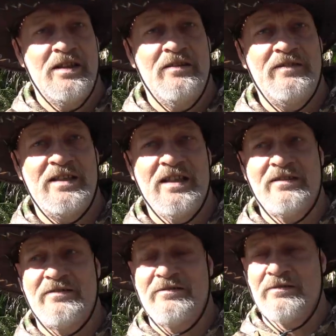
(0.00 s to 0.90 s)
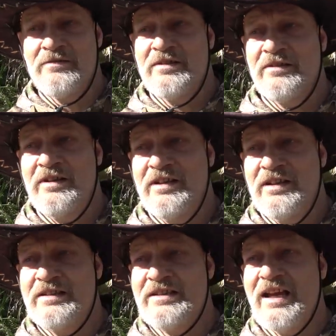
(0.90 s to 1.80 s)
if you dig through there,
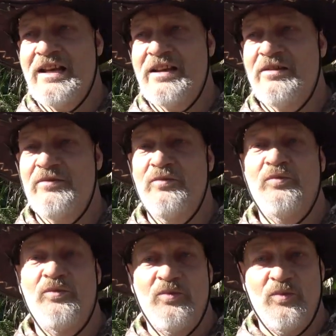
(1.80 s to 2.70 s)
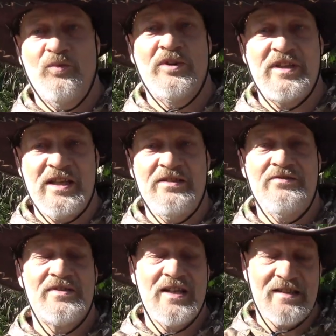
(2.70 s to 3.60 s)
it's kind of like what they
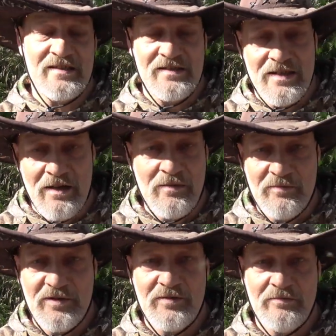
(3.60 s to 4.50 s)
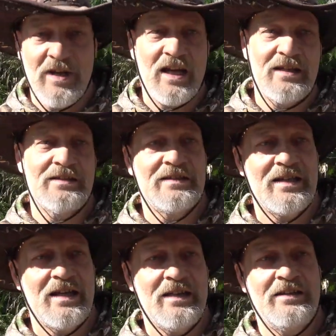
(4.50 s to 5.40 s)
used as a dump back in the
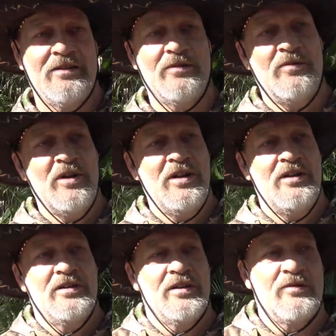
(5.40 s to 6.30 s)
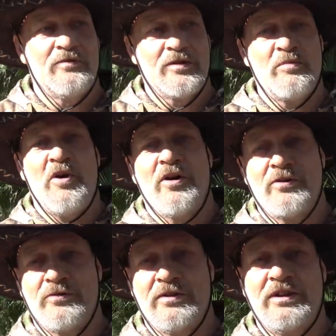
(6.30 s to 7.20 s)
day, you know, like when they're
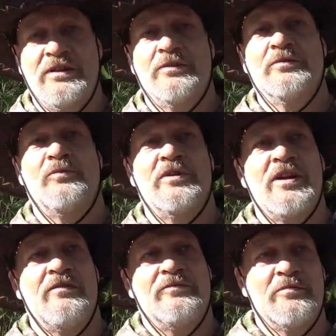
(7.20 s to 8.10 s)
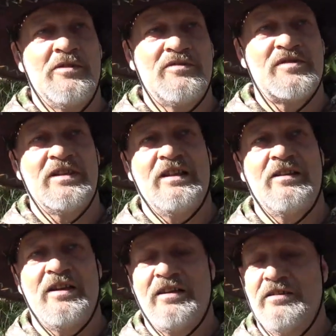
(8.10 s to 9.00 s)
pottery or whatever, mostly
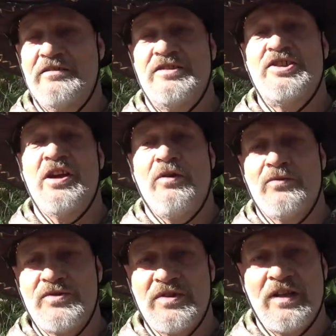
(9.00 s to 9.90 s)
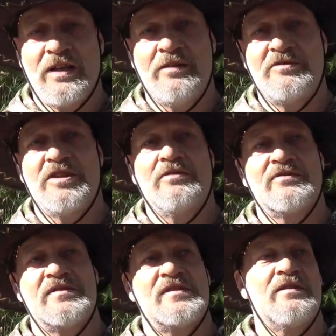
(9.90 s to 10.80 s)
like shells, clam
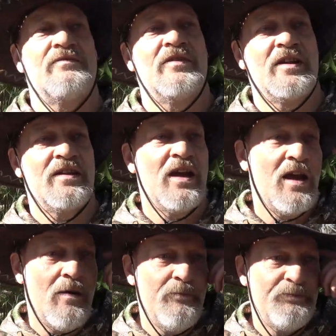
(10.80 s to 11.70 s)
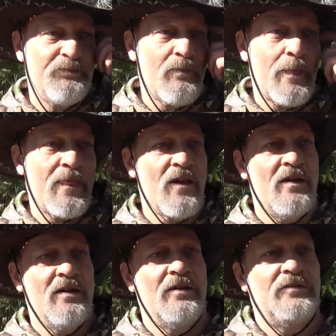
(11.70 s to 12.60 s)
shells and stuff like that,
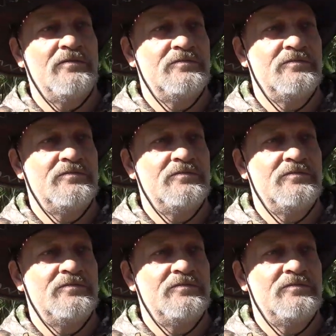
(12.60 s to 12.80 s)
because